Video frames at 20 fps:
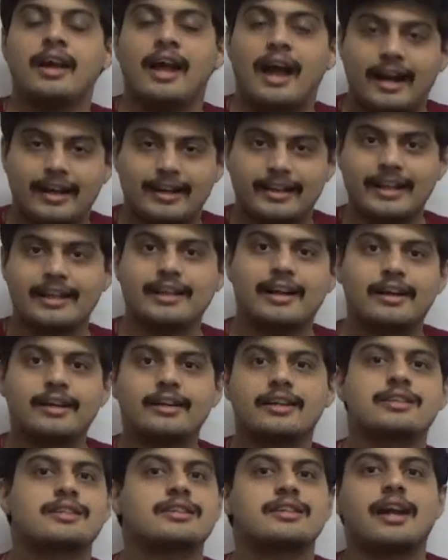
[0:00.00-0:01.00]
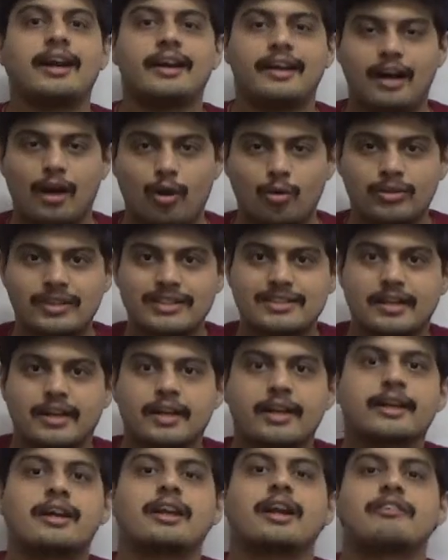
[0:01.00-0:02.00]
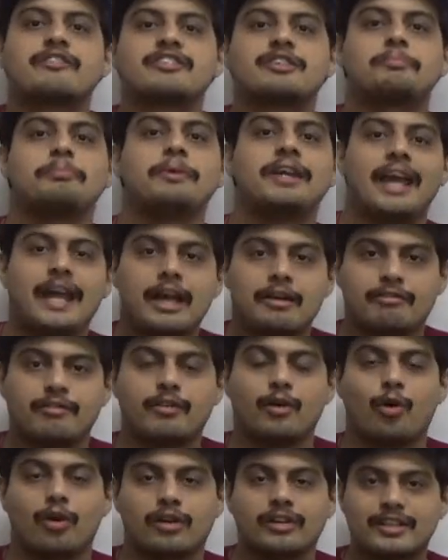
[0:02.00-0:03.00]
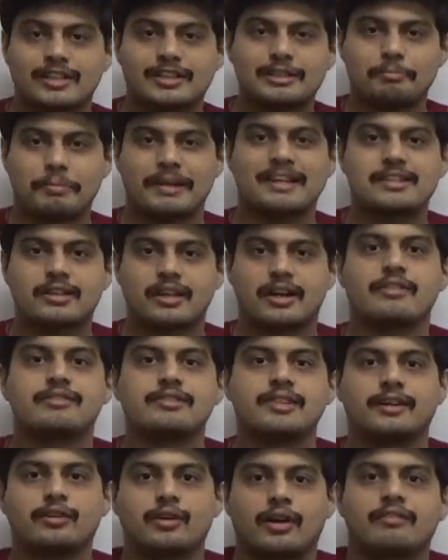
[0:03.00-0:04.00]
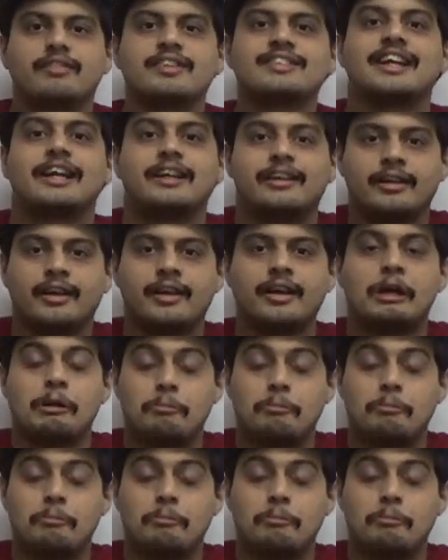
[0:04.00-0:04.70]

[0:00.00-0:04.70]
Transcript: and then understand how these aircrafts behave, or the spacecrafts that we have designed